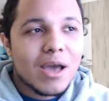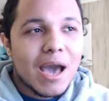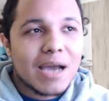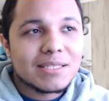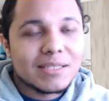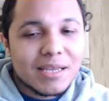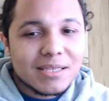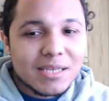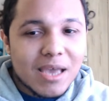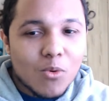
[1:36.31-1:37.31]
I did
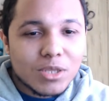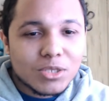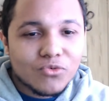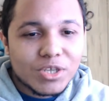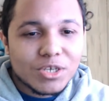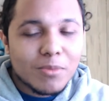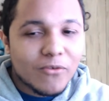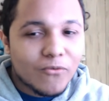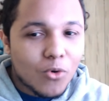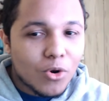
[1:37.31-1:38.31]
say I wanted to reach it
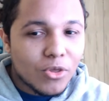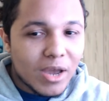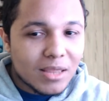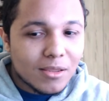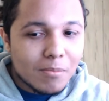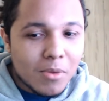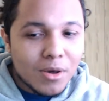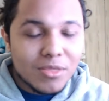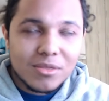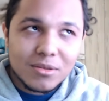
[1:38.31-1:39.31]
before the end of the
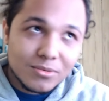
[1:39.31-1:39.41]
month.